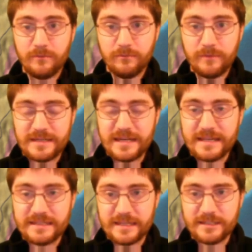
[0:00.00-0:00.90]
they didn't
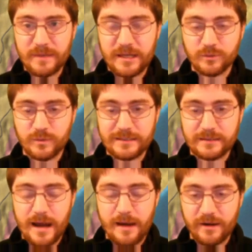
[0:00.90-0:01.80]
exist because we
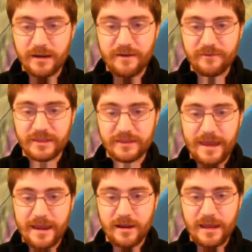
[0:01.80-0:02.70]
got rid of everything there,